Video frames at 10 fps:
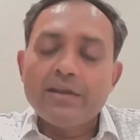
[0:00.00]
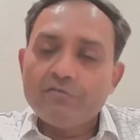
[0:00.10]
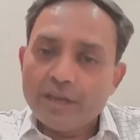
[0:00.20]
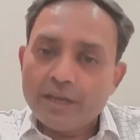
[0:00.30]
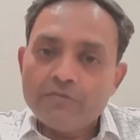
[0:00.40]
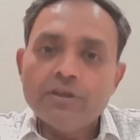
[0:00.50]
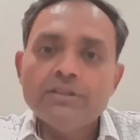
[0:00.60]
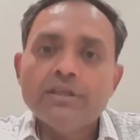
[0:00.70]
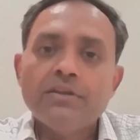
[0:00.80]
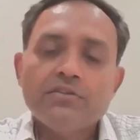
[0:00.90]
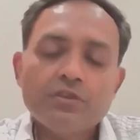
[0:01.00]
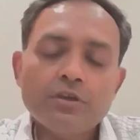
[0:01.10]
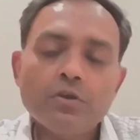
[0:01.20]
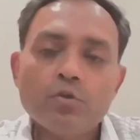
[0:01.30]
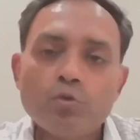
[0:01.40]
And wherever there
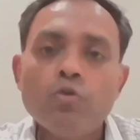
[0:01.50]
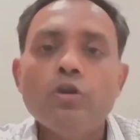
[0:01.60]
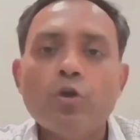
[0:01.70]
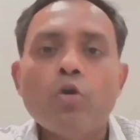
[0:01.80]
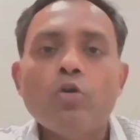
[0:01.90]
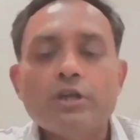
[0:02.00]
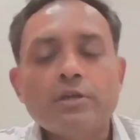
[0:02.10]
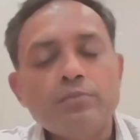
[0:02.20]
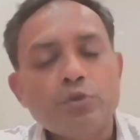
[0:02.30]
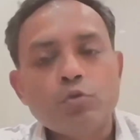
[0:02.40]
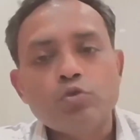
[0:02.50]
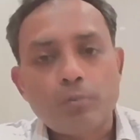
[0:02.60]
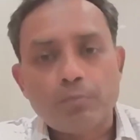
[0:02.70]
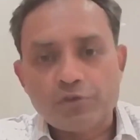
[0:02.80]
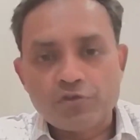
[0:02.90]
is a good long-term
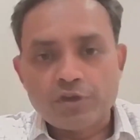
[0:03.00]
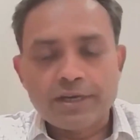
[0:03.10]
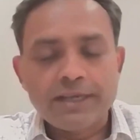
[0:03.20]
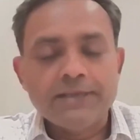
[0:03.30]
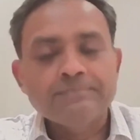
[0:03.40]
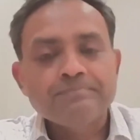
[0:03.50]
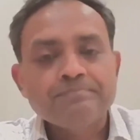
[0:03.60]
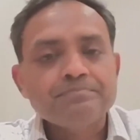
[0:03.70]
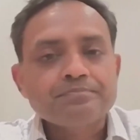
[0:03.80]
growth opportunity,